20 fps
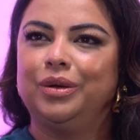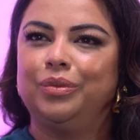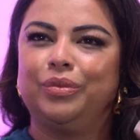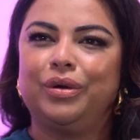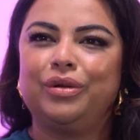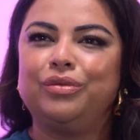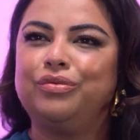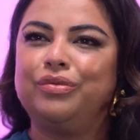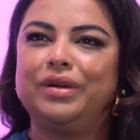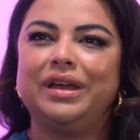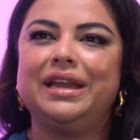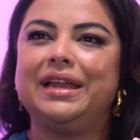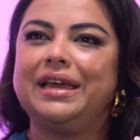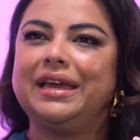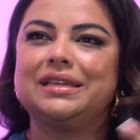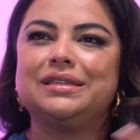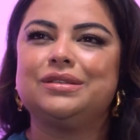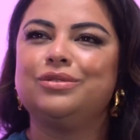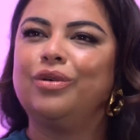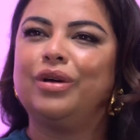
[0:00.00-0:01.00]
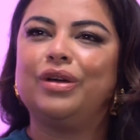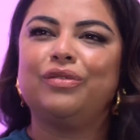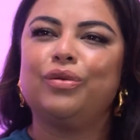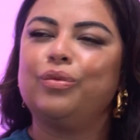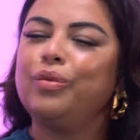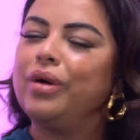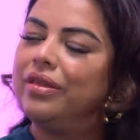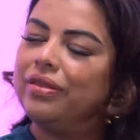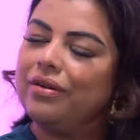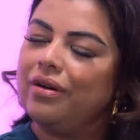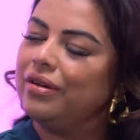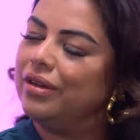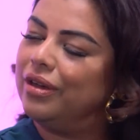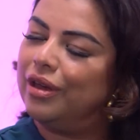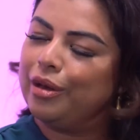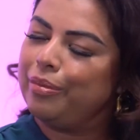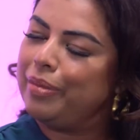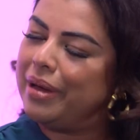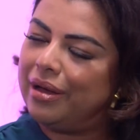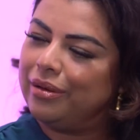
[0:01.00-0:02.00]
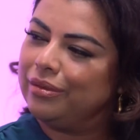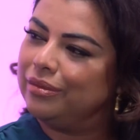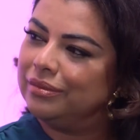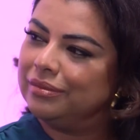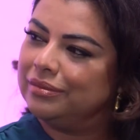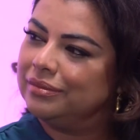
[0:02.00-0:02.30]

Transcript: when really it's not even worth arguing about.